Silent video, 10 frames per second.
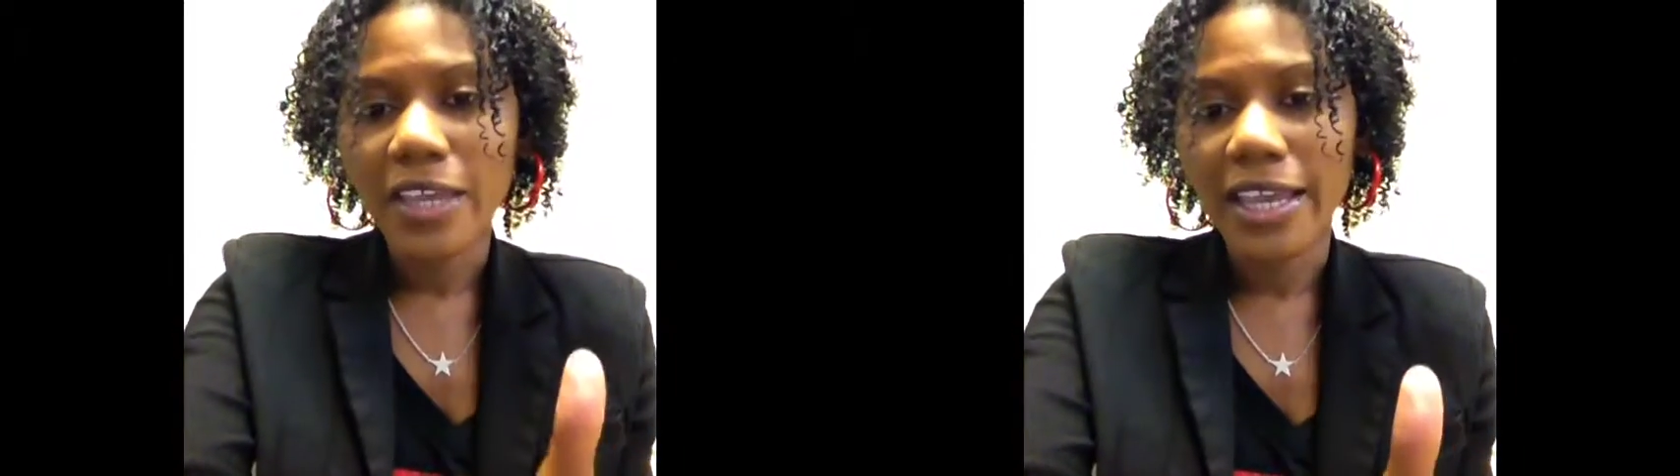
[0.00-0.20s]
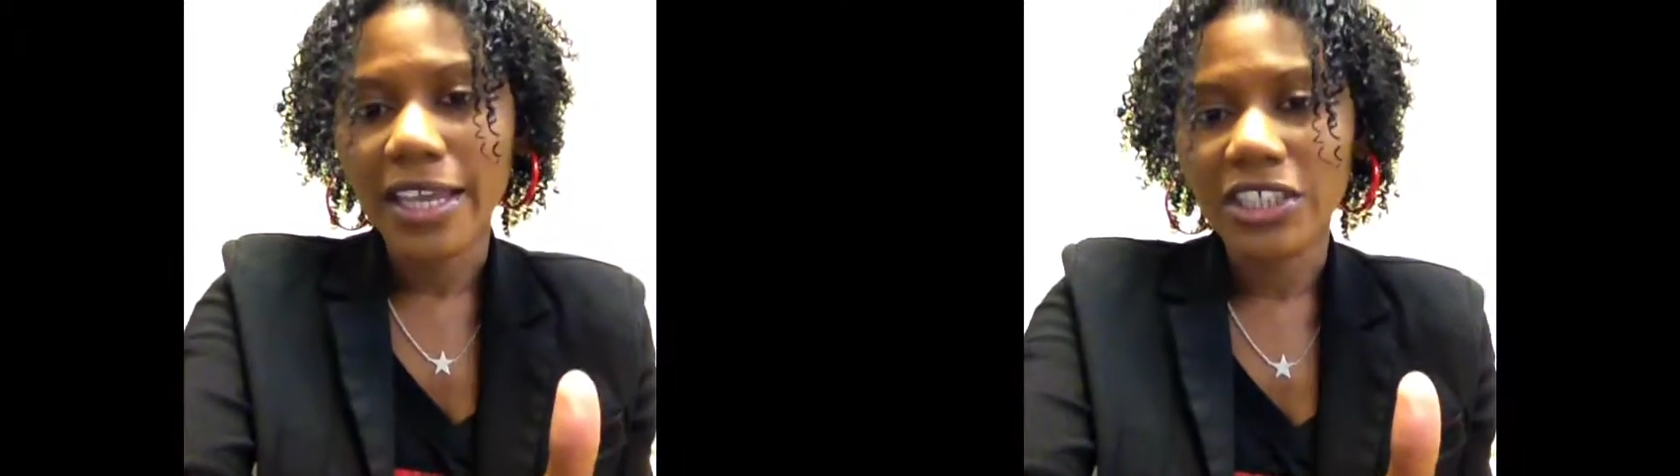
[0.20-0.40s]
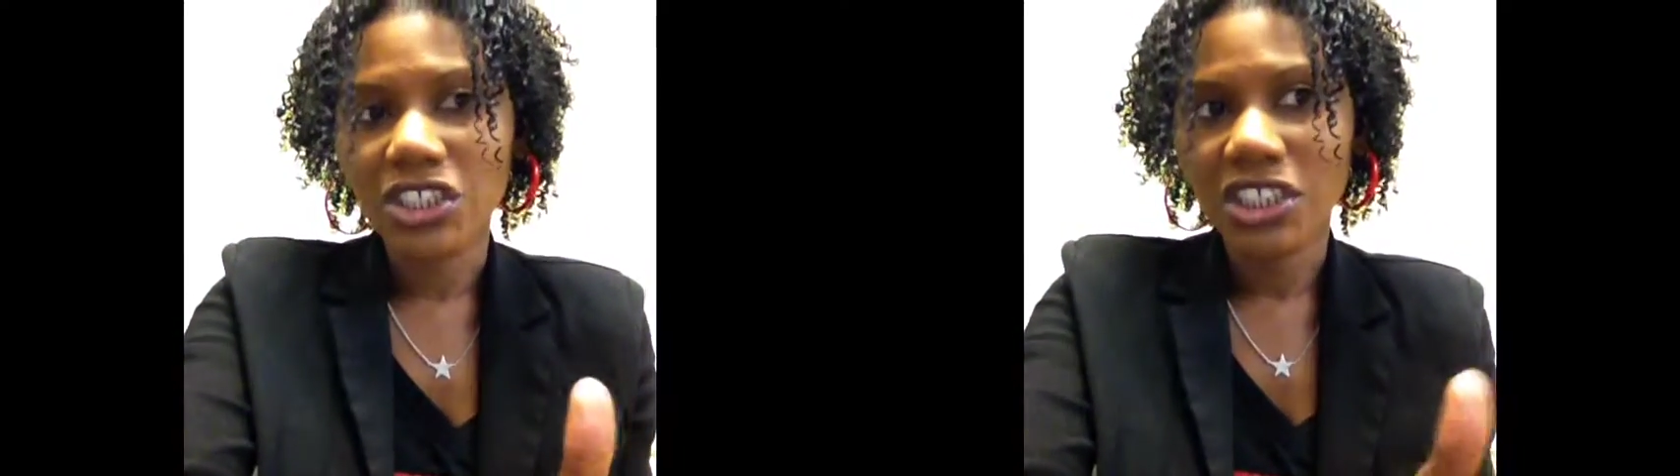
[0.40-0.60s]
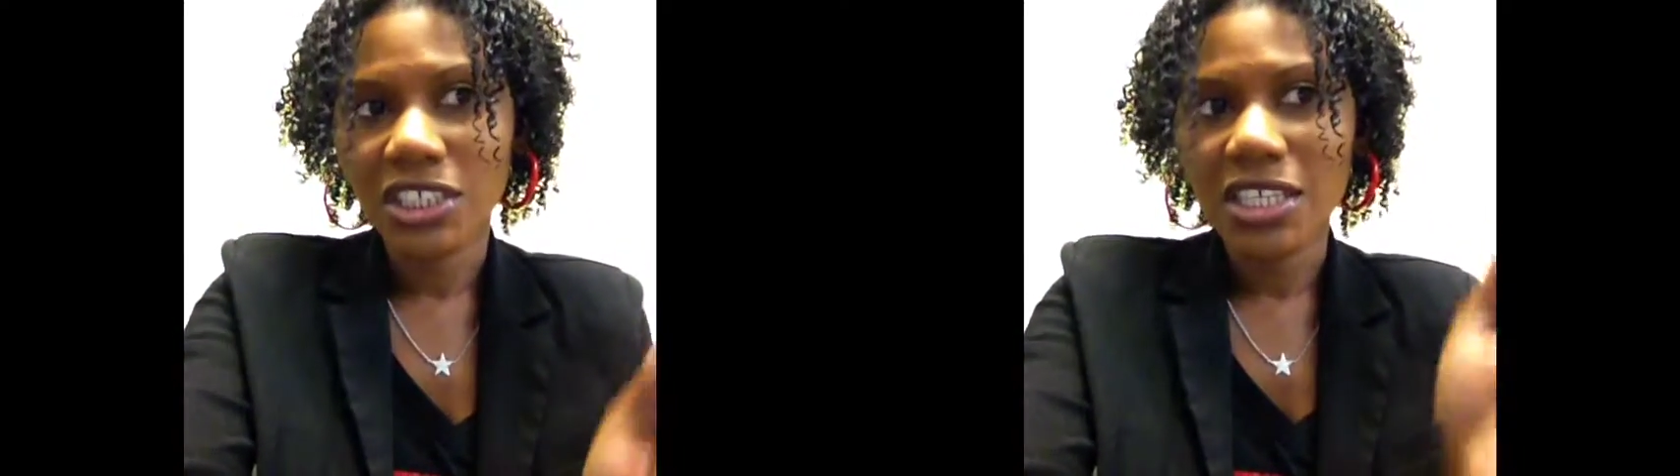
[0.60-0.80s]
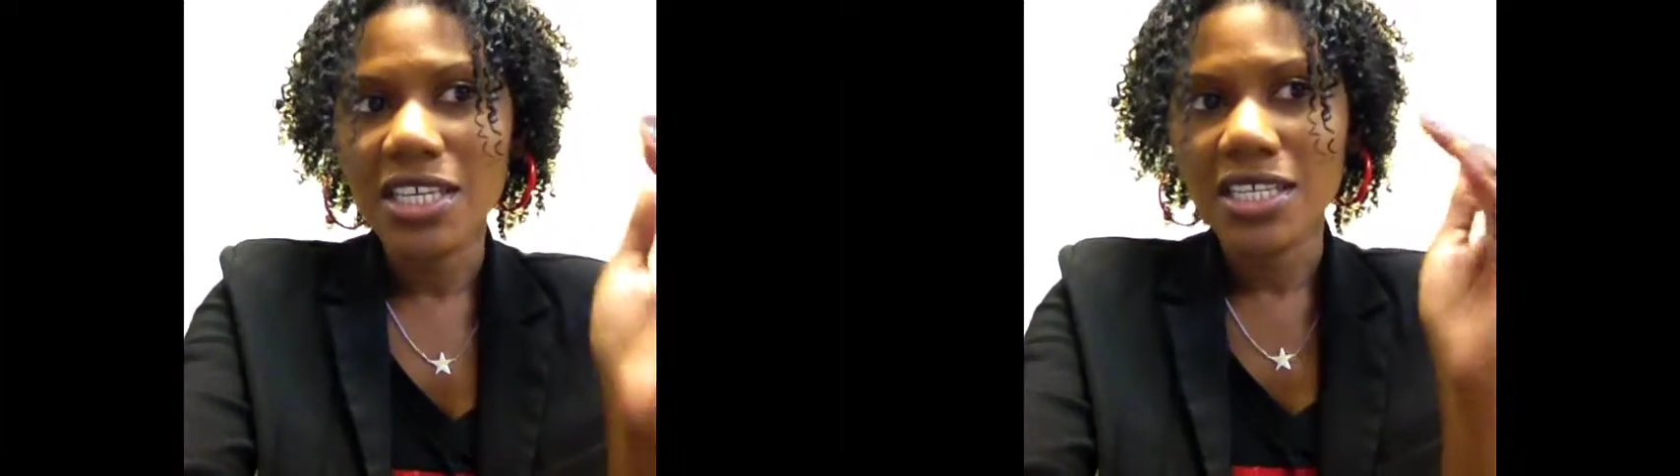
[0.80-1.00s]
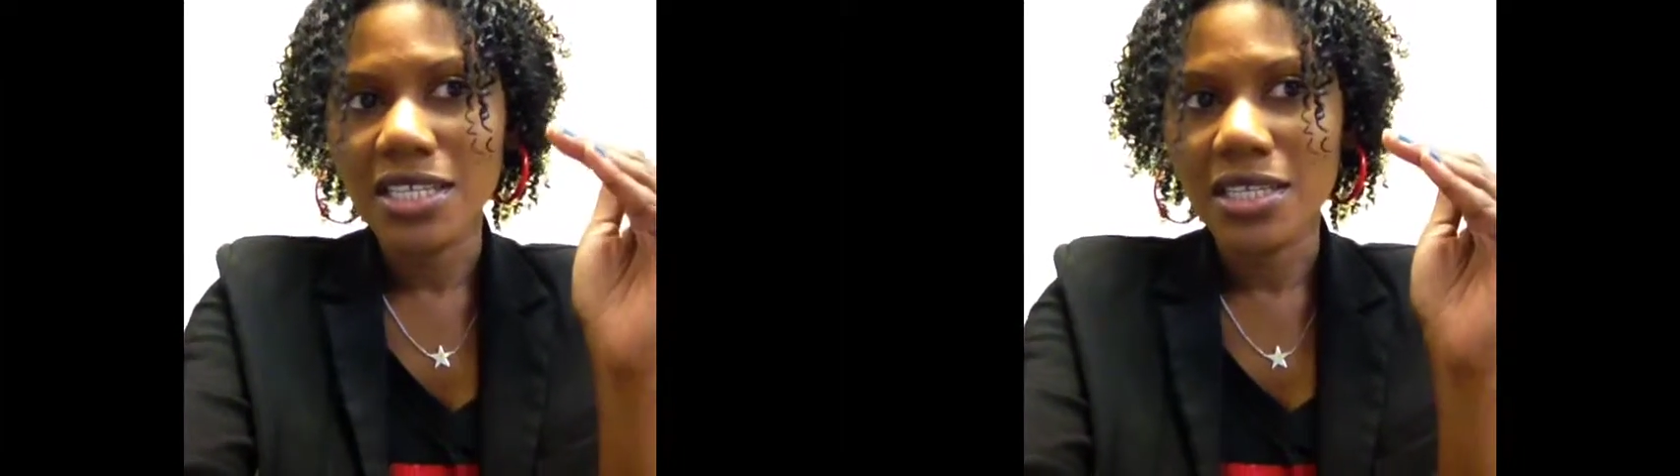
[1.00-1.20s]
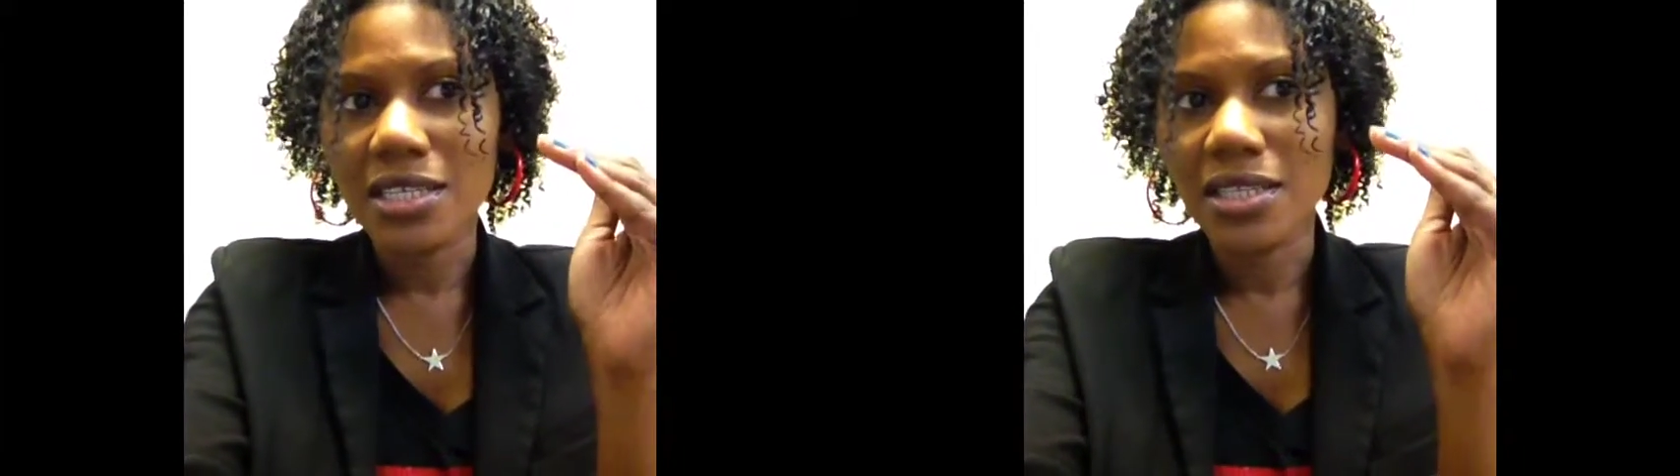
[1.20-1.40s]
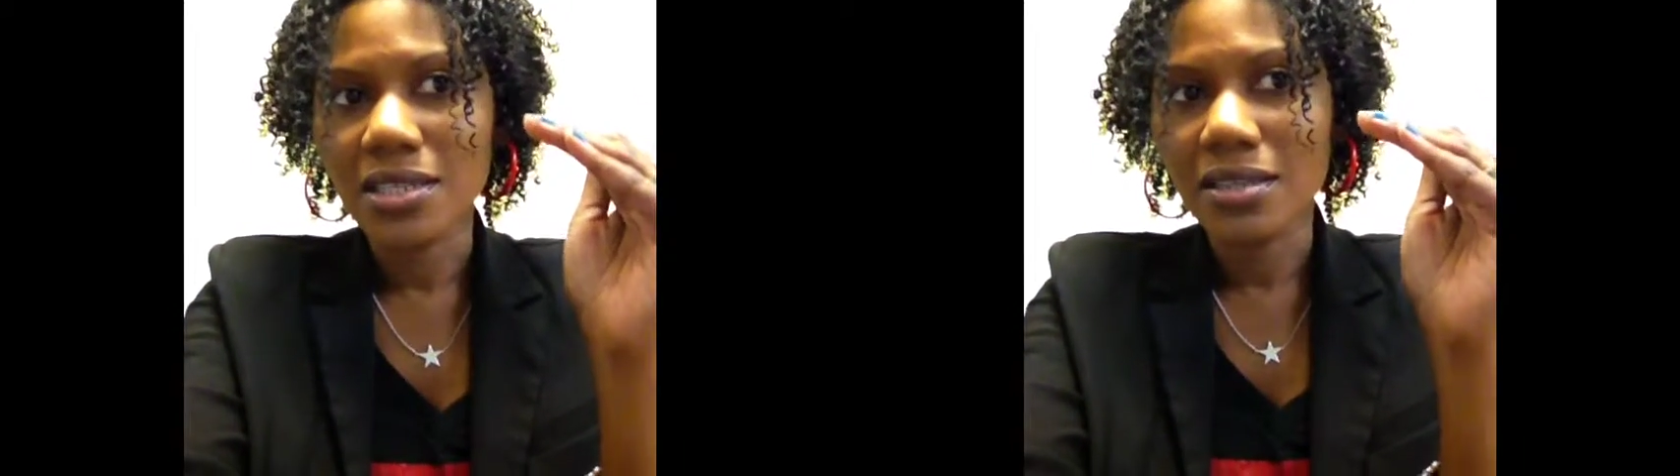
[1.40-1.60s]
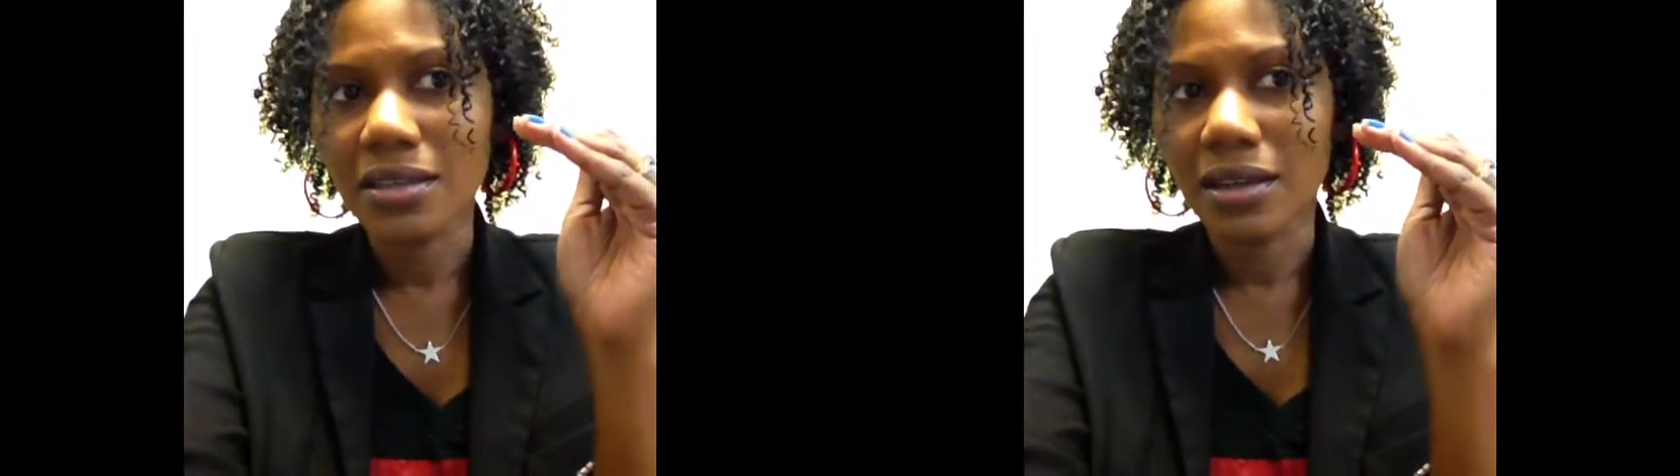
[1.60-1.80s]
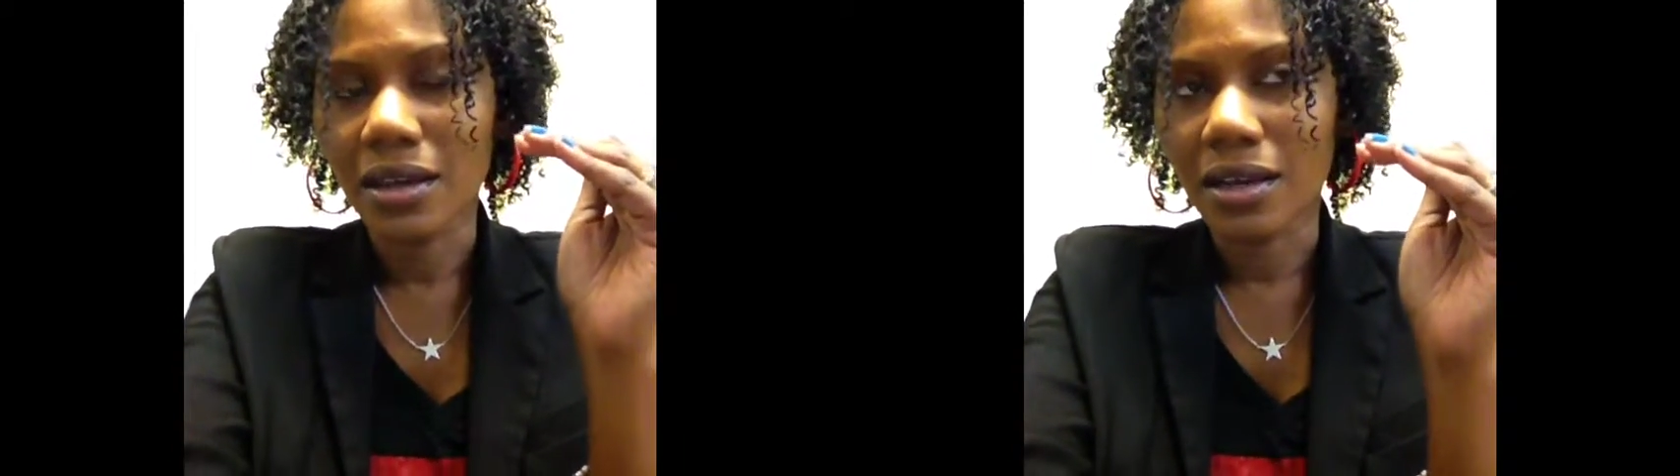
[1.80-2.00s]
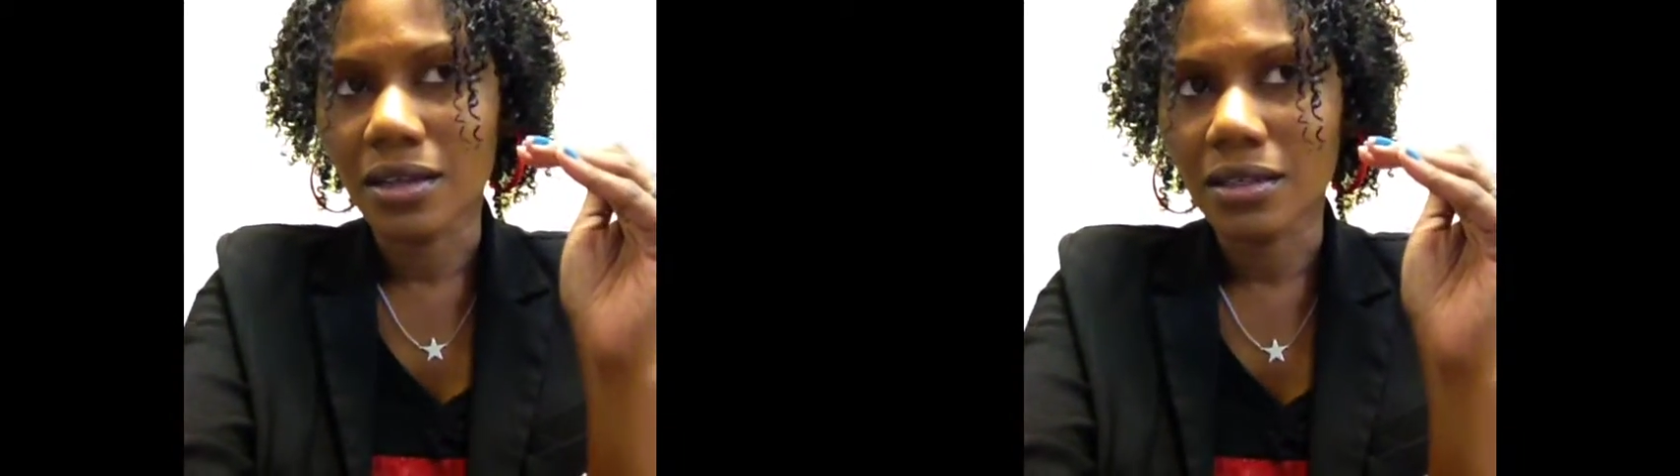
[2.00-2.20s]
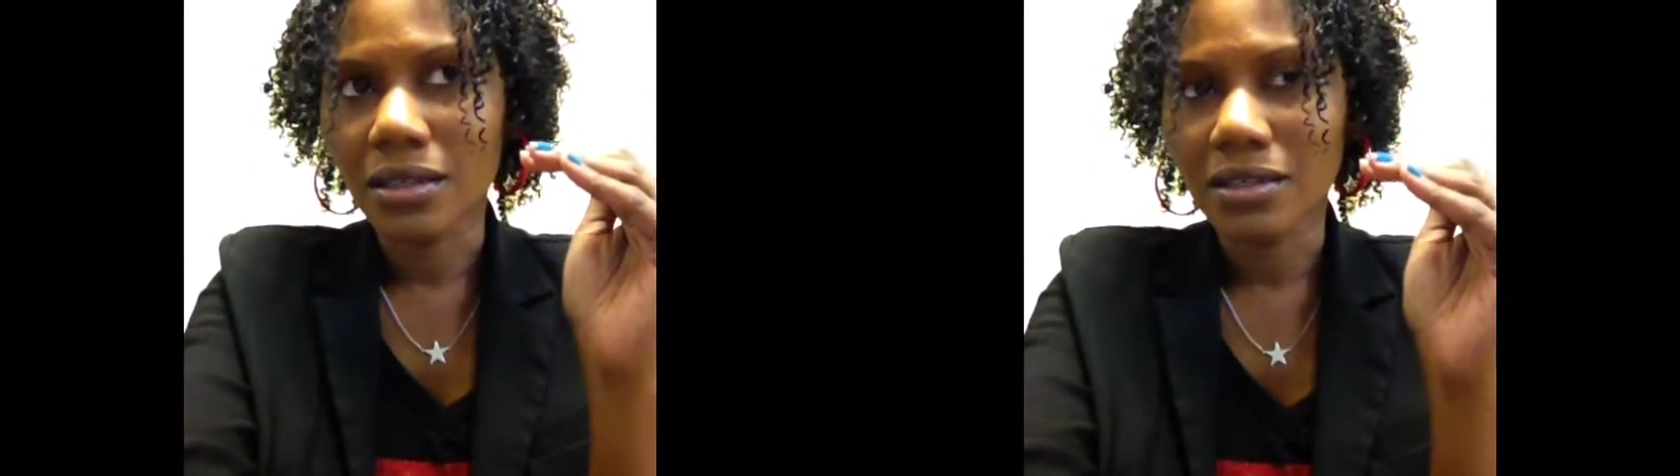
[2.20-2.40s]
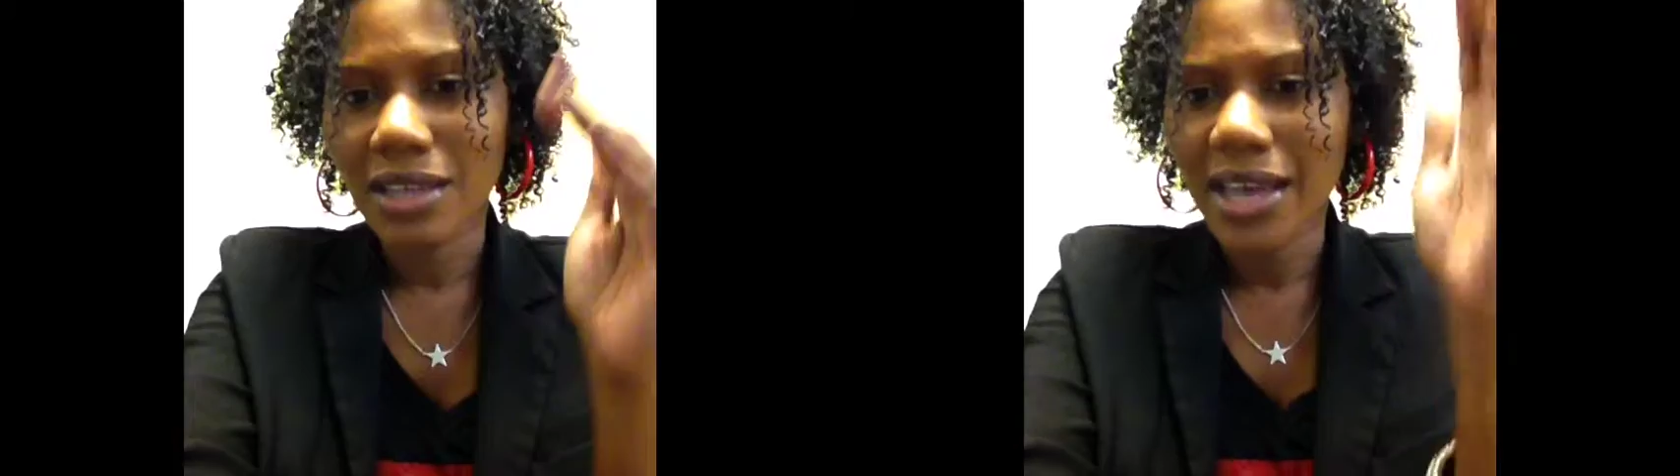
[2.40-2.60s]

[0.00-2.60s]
and she is uh,